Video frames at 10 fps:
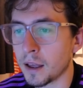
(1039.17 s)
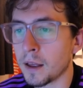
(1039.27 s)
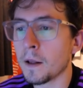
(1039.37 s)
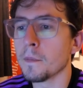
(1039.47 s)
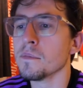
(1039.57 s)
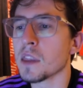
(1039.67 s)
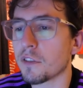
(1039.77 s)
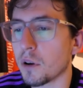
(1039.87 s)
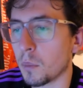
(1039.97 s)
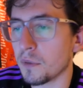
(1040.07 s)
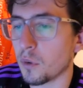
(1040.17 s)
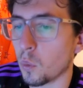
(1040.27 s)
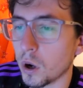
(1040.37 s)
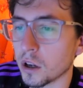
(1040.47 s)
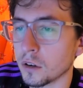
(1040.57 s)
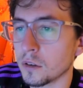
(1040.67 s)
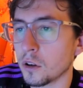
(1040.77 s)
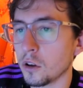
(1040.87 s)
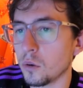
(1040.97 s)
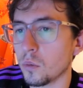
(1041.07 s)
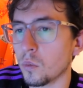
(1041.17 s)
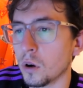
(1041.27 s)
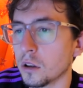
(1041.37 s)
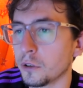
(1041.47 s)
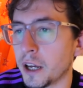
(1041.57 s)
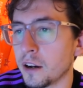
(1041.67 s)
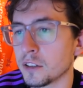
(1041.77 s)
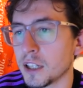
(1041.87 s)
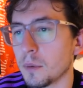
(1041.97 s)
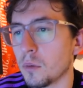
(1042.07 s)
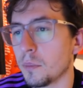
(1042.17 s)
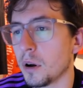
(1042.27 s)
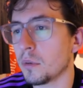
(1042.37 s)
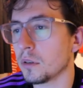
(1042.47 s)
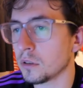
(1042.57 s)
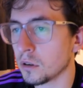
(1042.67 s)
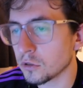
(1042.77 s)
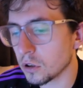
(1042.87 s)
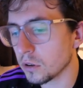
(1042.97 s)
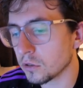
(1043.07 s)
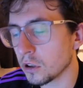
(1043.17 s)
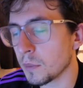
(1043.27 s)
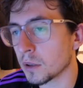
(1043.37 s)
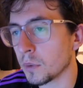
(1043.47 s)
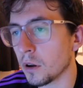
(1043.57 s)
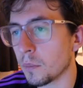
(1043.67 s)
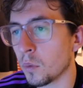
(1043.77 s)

3-1 win for Wigan, who were low down at the table at one point, but you know, slowly making their way up.